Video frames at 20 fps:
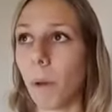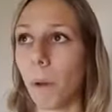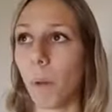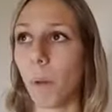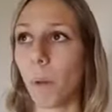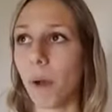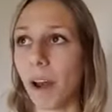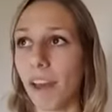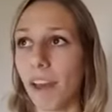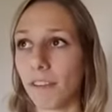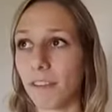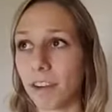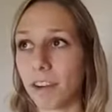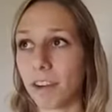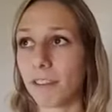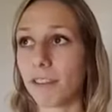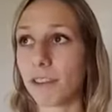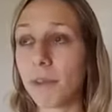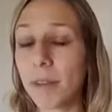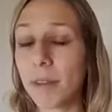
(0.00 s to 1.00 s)
whenever
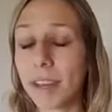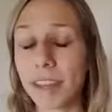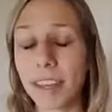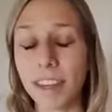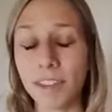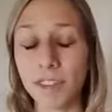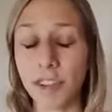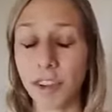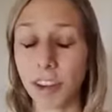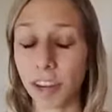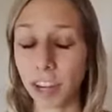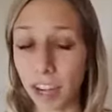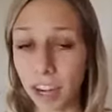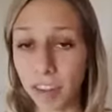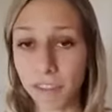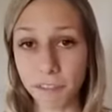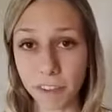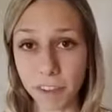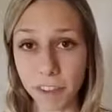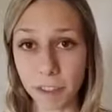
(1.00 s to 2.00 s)
you're doing this, you're going
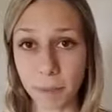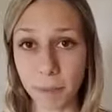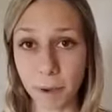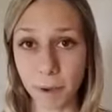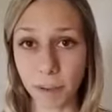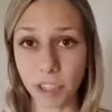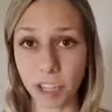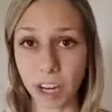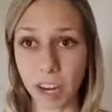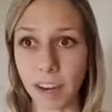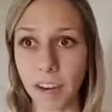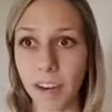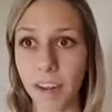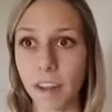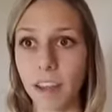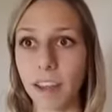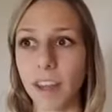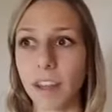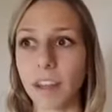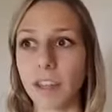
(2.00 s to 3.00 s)
to feel emotion.
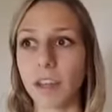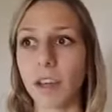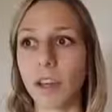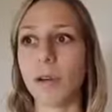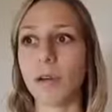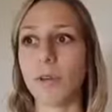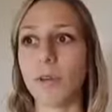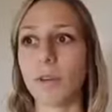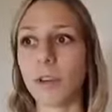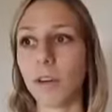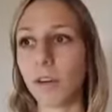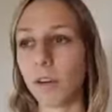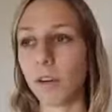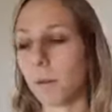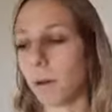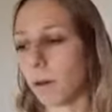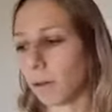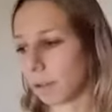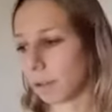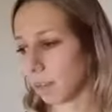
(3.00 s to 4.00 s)
So
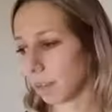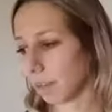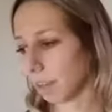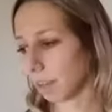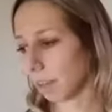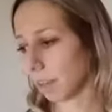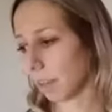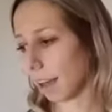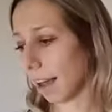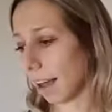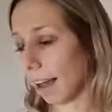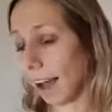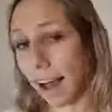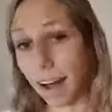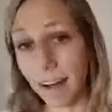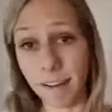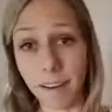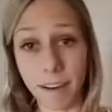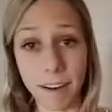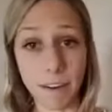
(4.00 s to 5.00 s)
yoga poses, like, I
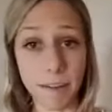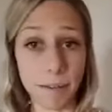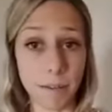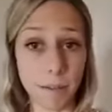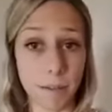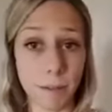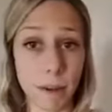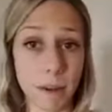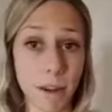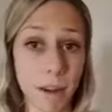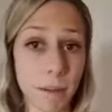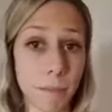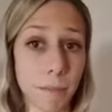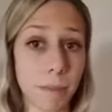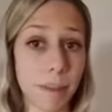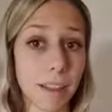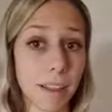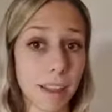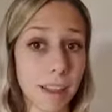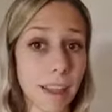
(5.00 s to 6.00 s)
don't know how to do this right now,
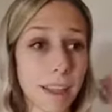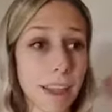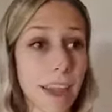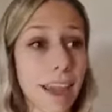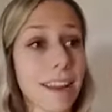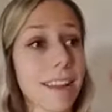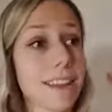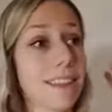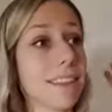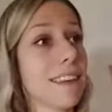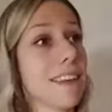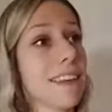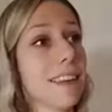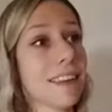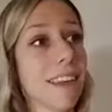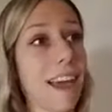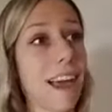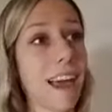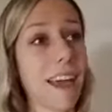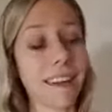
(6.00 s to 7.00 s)
but like anything
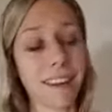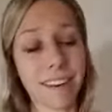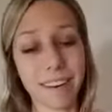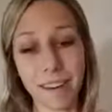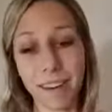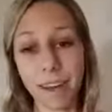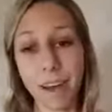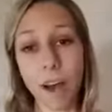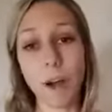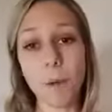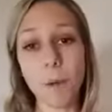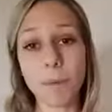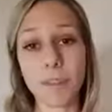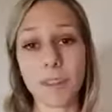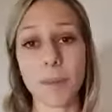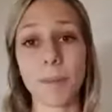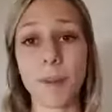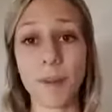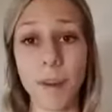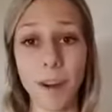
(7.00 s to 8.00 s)
that opens
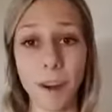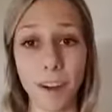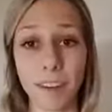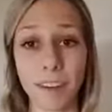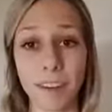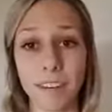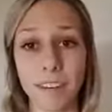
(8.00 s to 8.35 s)
up your heart,